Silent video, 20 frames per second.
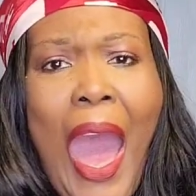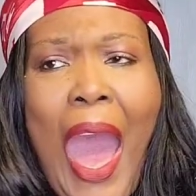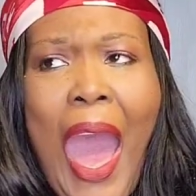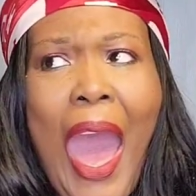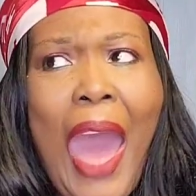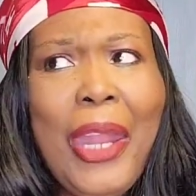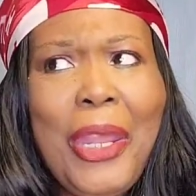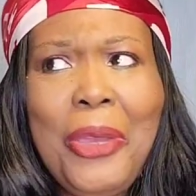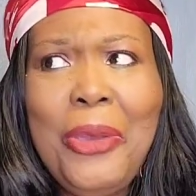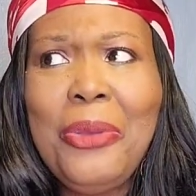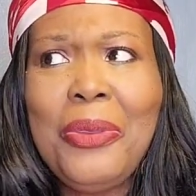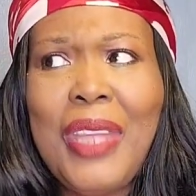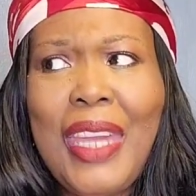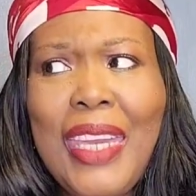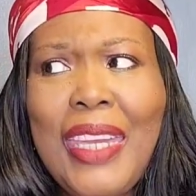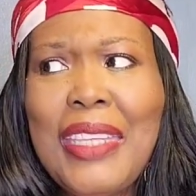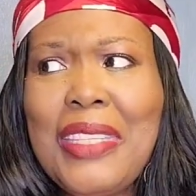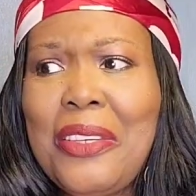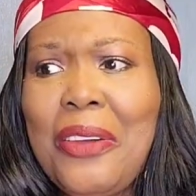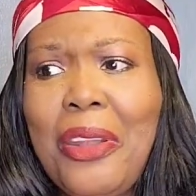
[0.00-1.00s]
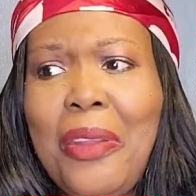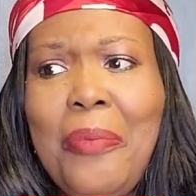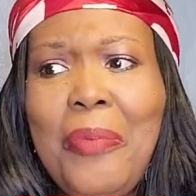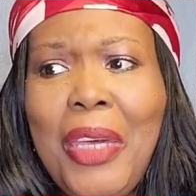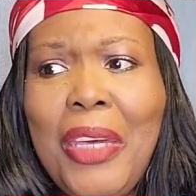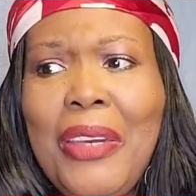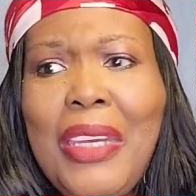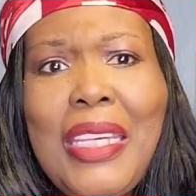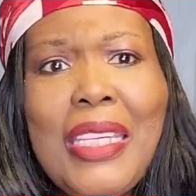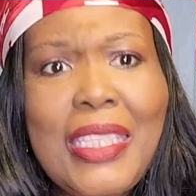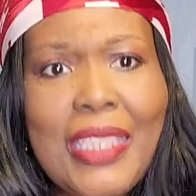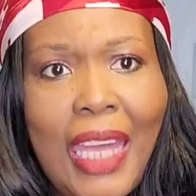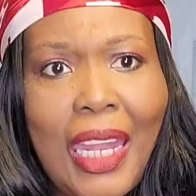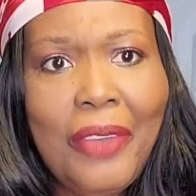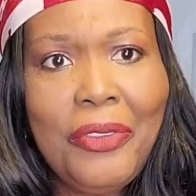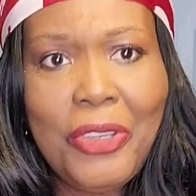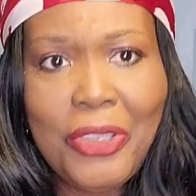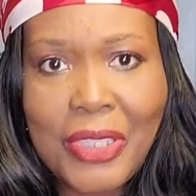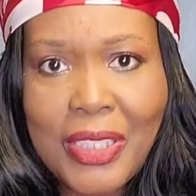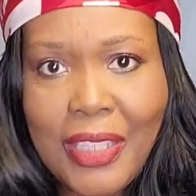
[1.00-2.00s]
how do you think it's going to melt
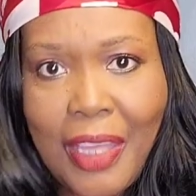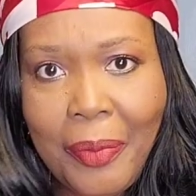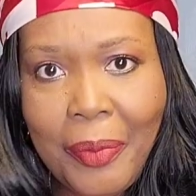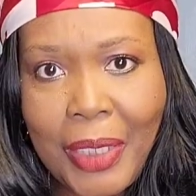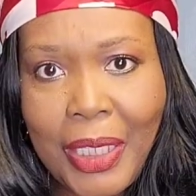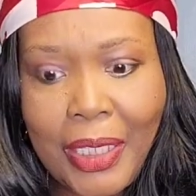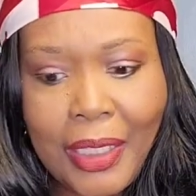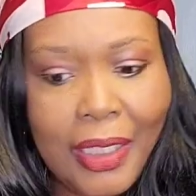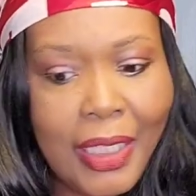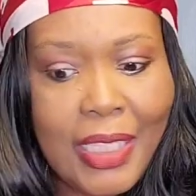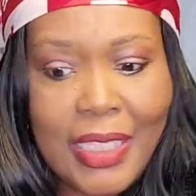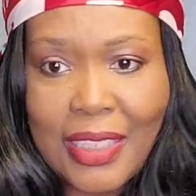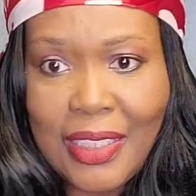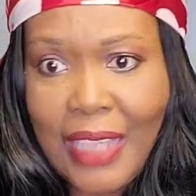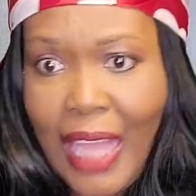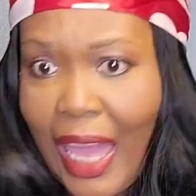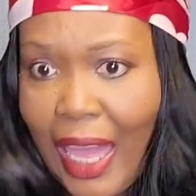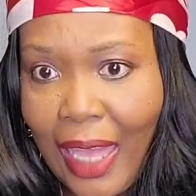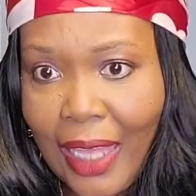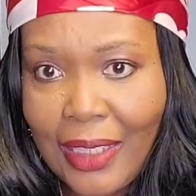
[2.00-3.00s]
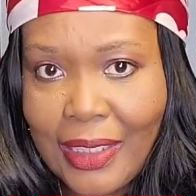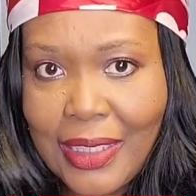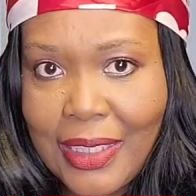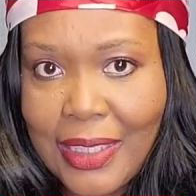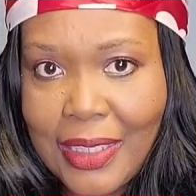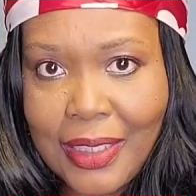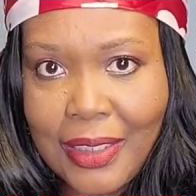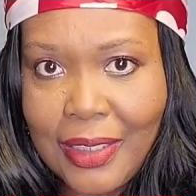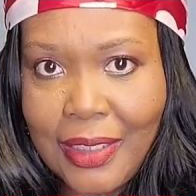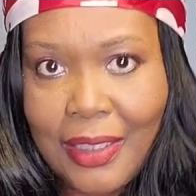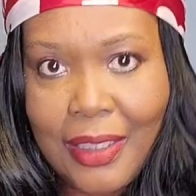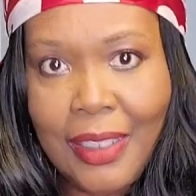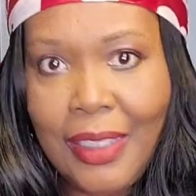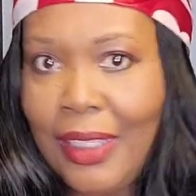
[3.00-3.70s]
inside of your stomach? It's not.